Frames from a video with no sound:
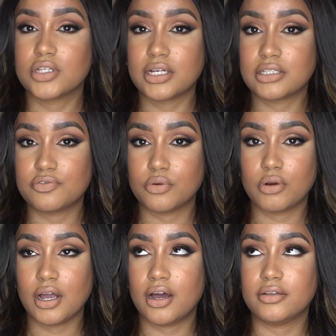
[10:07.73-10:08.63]
At
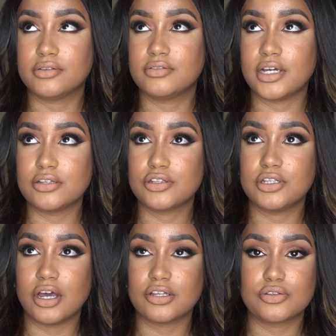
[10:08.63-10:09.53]
Sephora, I tend
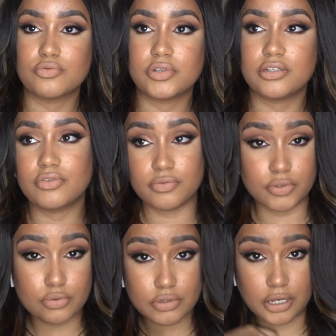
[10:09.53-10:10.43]
not to read the reviews.